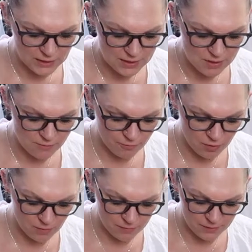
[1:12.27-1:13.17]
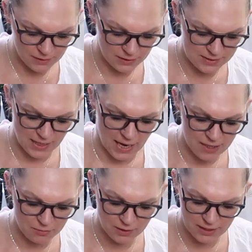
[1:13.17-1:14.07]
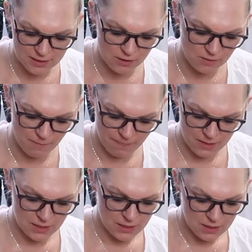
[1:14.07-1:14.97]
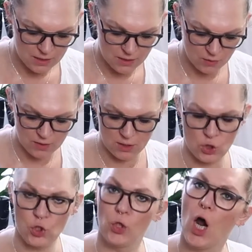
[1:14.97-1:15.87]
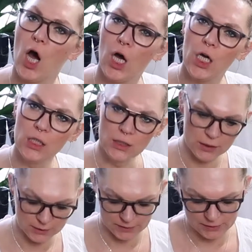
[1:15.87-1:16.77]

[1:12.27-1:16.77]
It's an iron kettle, so it's strong.